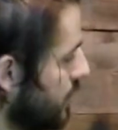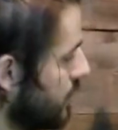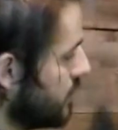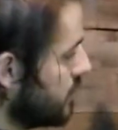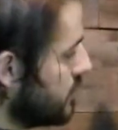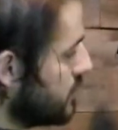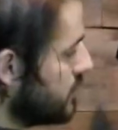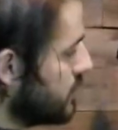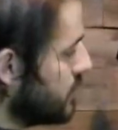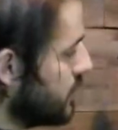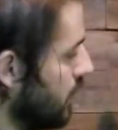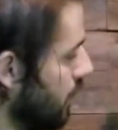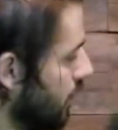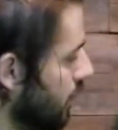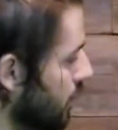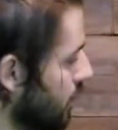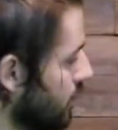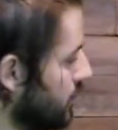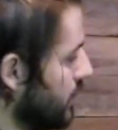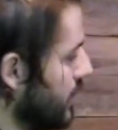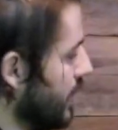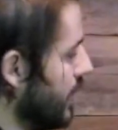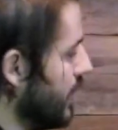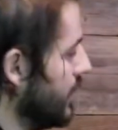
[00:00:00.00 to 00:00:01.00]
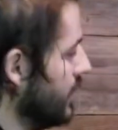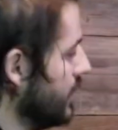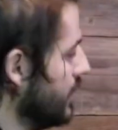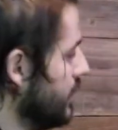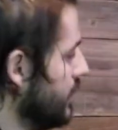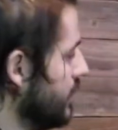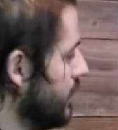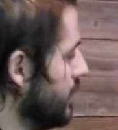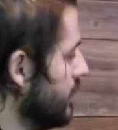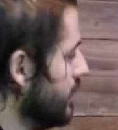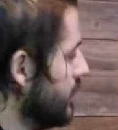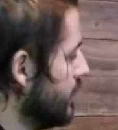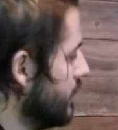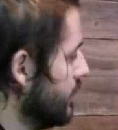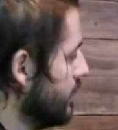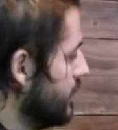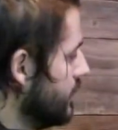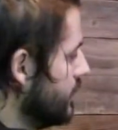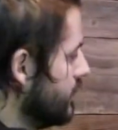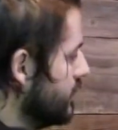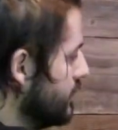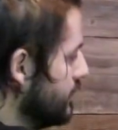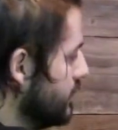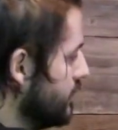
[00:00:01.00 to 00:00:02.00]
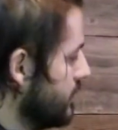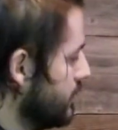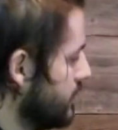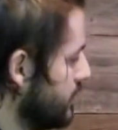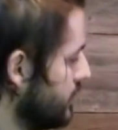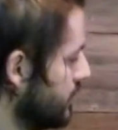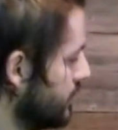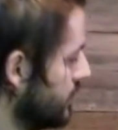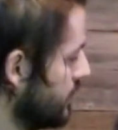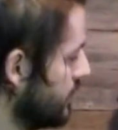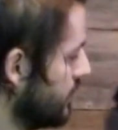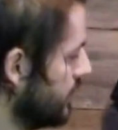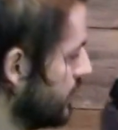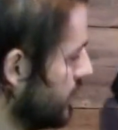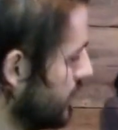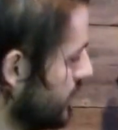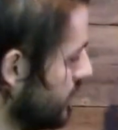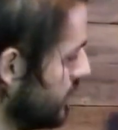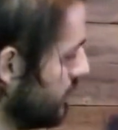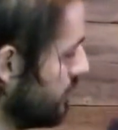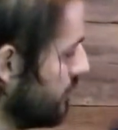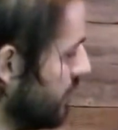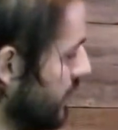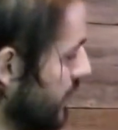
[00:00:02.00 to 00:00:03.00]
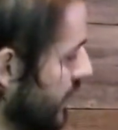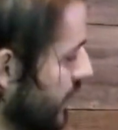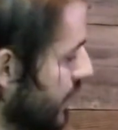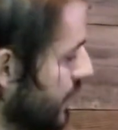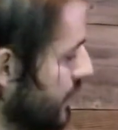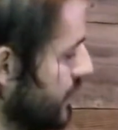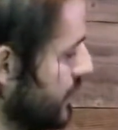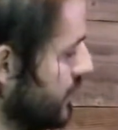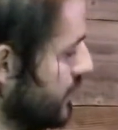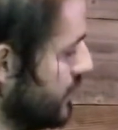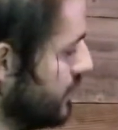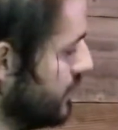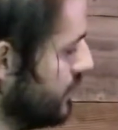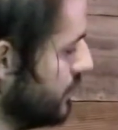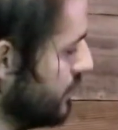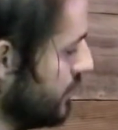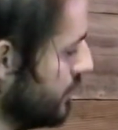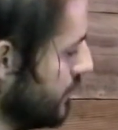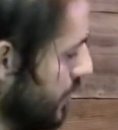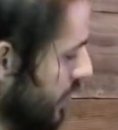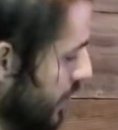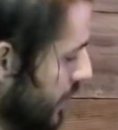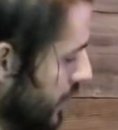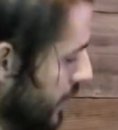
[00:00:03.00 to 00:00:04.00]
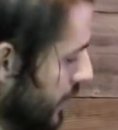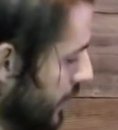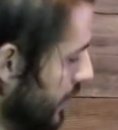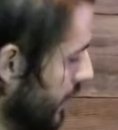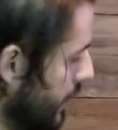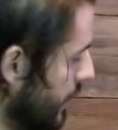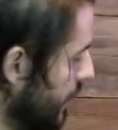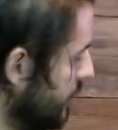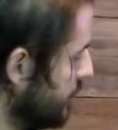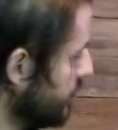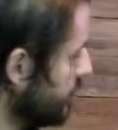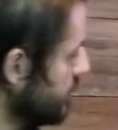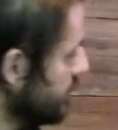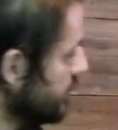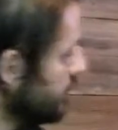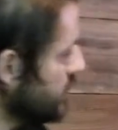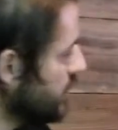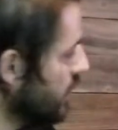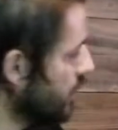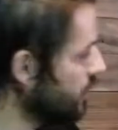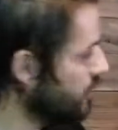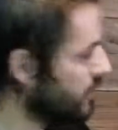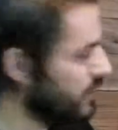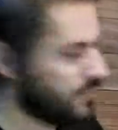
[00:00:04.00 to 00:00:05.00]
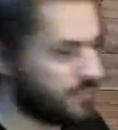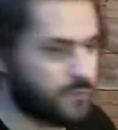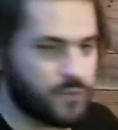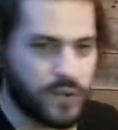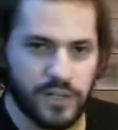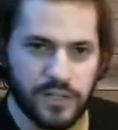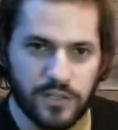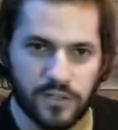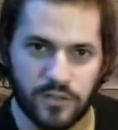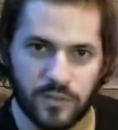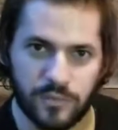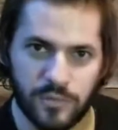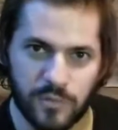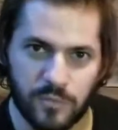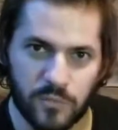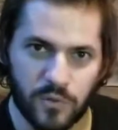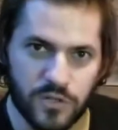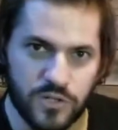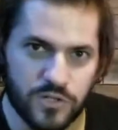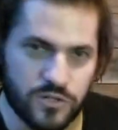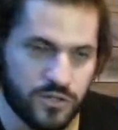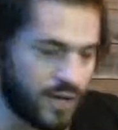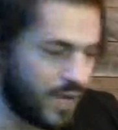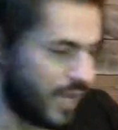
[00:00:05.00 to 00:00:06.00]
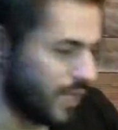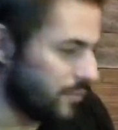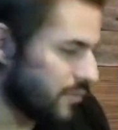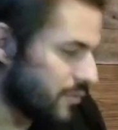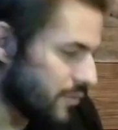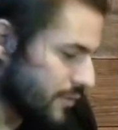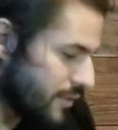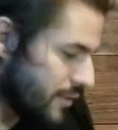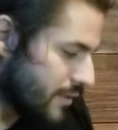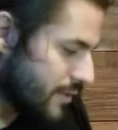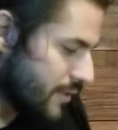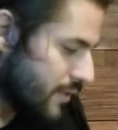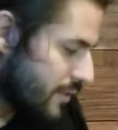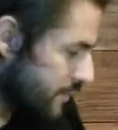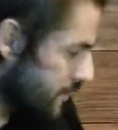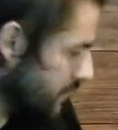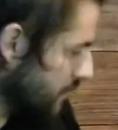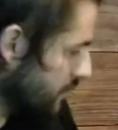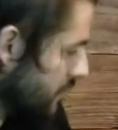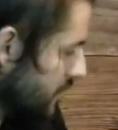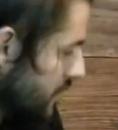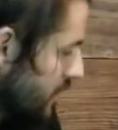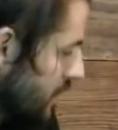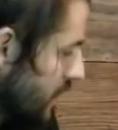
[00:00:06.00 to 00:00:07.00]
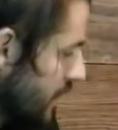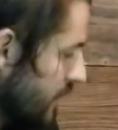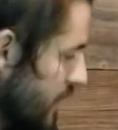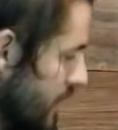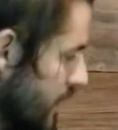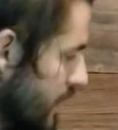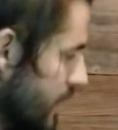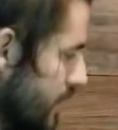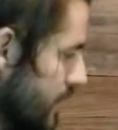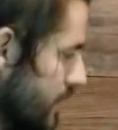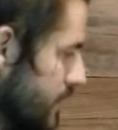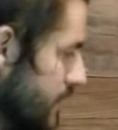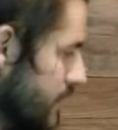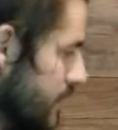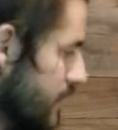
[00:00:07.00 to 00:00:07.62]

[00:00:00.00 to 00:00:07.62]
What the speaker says: skull right here. But don't be afraid to go a little bit more tribal with it if you want. Or